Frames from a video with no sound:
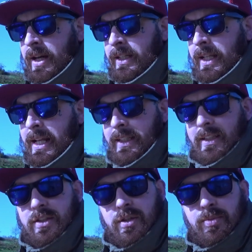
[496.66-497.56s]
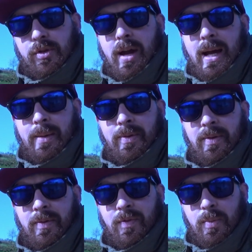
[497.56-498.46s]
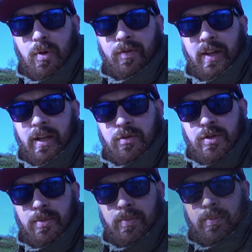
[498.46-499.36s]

and click subscribe for more videos.